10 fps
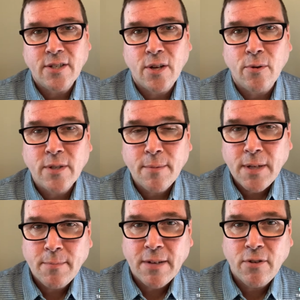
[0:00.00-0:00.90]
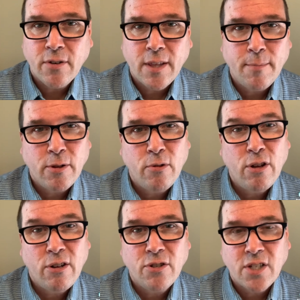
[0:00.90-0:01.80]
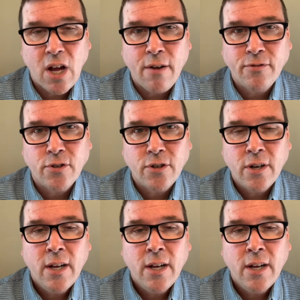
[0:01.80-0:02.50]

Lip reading: So sometimes I've cooked them and they're a little softer,